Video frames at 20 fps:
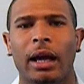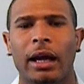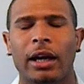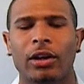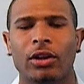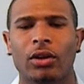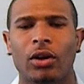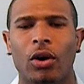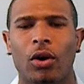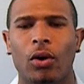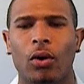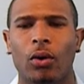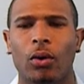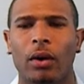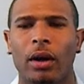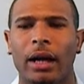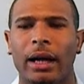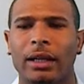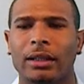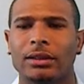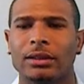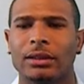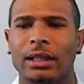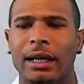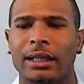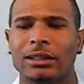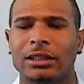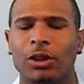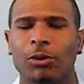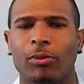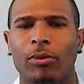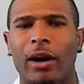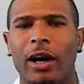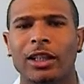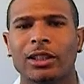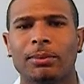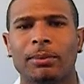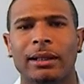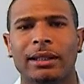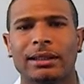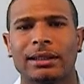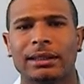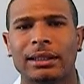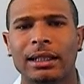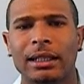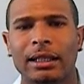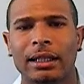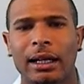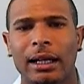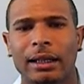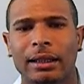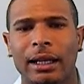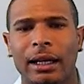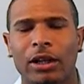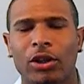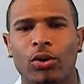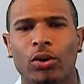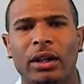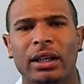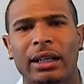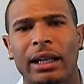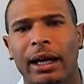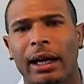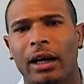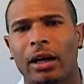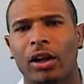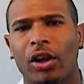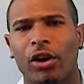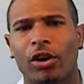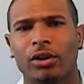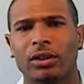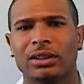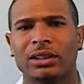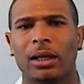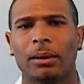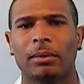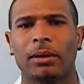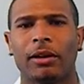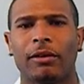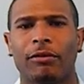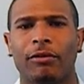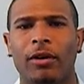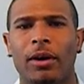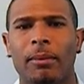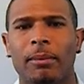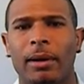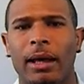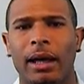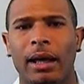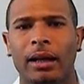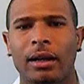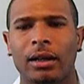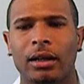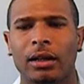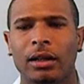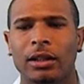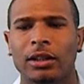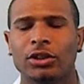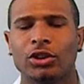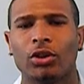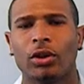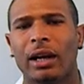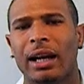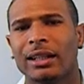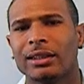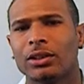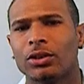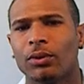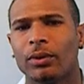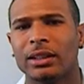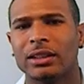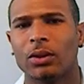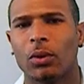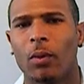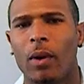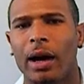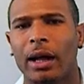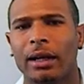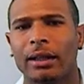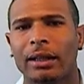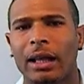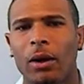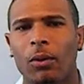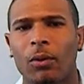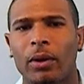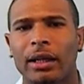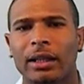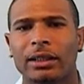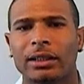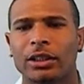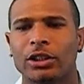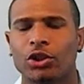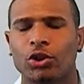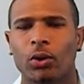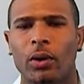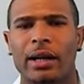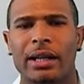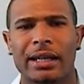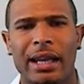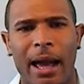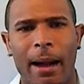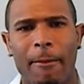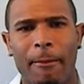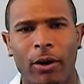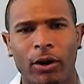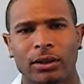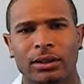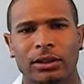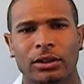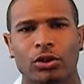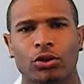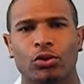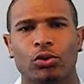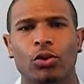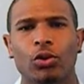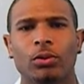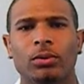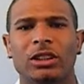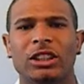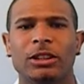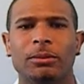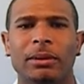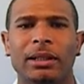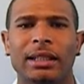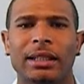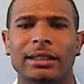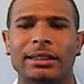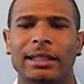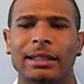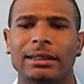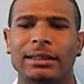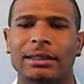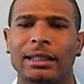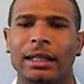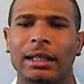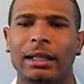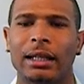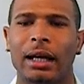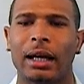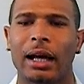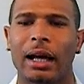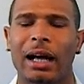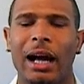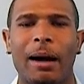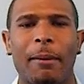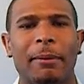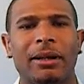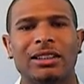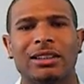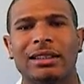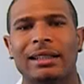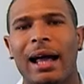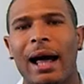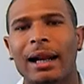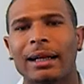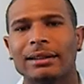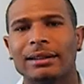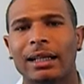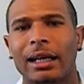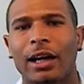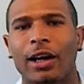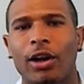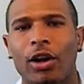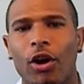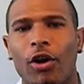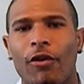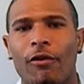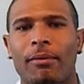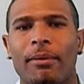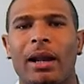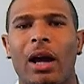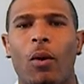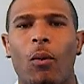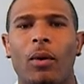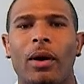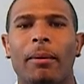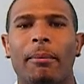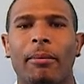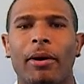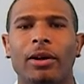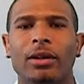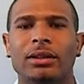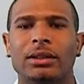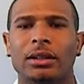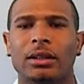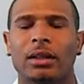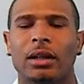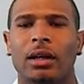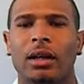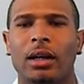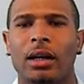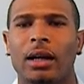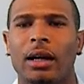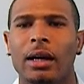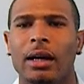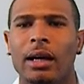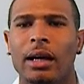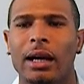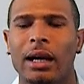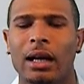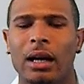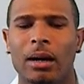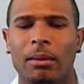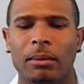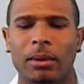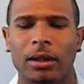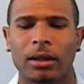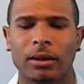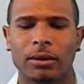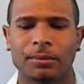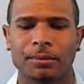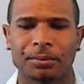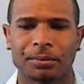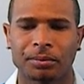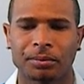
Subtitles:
You know, as their prospects seen that, they knew that they could learn something from that. So that's the reason why that they wanted to join that person's group, just because they seen that how much knowledge they could learn from that one person. And I mean,